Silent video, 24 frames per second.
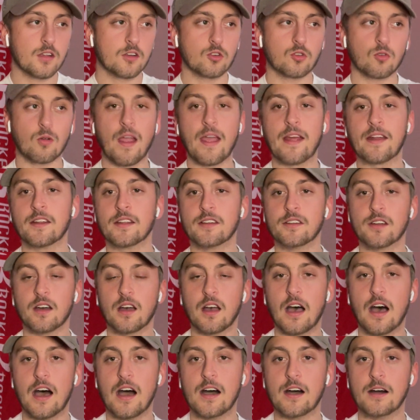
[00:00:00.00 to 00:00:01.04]
Granted,
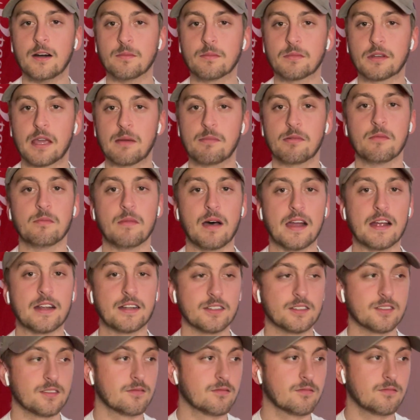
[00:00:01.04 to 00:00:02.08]
um, keep in
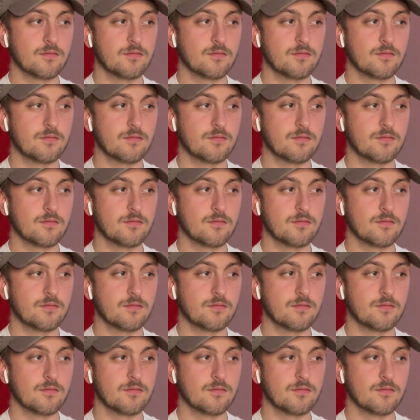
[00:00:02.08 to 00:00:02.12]
mind,